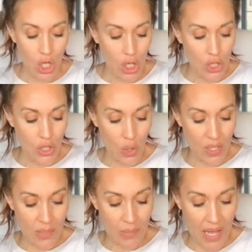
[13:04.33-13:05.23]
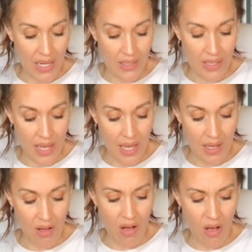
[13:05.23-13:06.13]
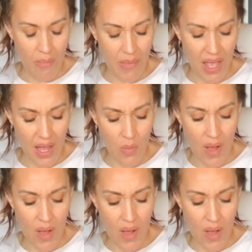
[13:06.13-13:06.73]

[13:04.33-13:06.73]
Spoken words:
So this man is saying, oh man,